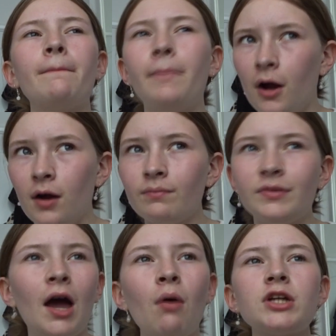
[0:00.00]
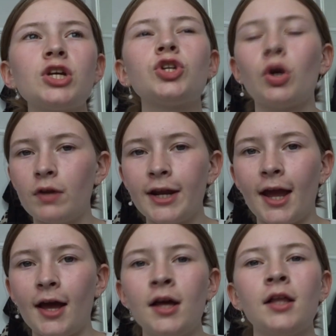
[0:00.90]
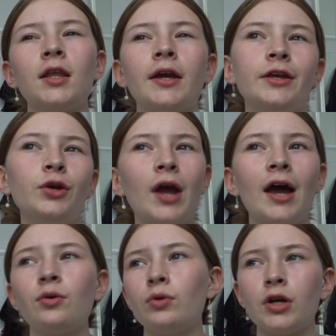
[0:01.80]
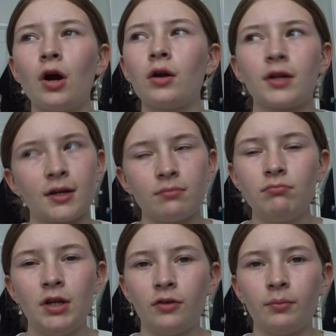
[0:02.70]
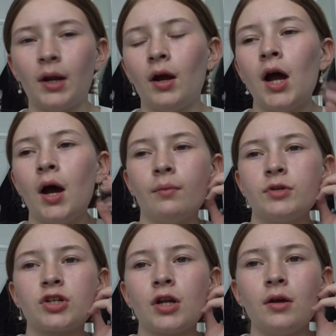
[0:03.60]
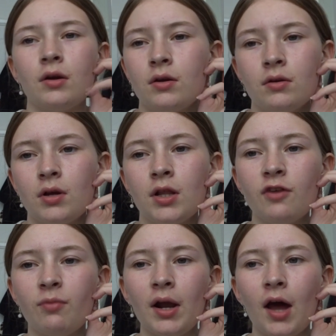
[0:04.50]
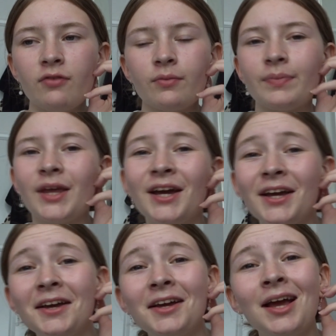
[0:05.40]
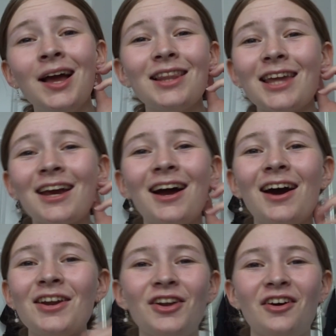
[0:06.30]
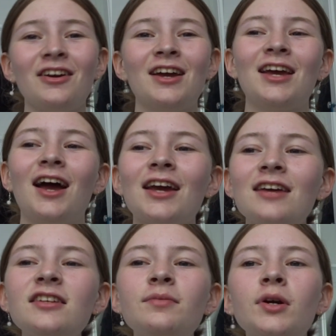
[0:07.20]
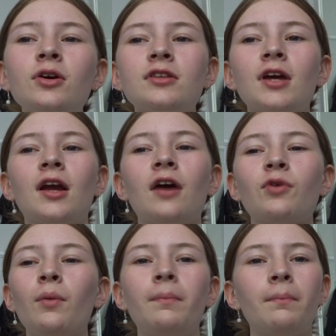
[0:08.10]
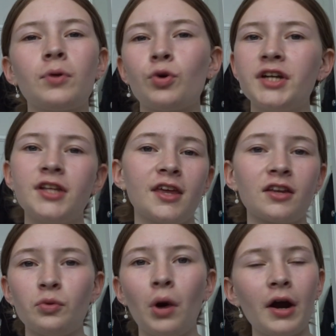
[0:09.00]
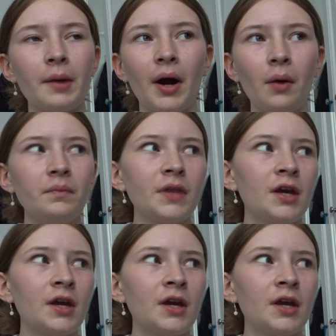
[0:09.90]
But now I just don't really care. Like, you can or you can't. Like, it doesn't matter. I'm just gonna live my life. Like, I don't know. I guess it's because, like, I've got greater things to worry about